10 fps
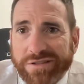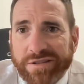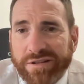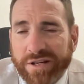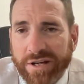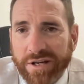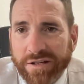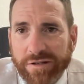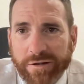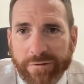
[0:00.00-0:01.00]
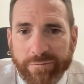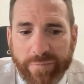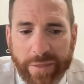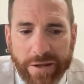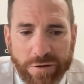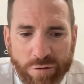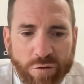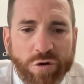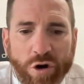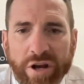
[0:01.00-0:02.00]
He said, you know,
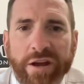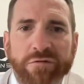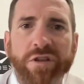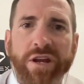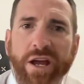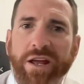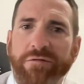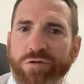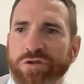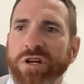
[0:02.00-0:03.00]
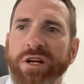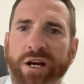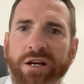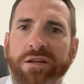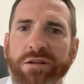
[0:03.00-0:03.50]
you got everything out of your DNA.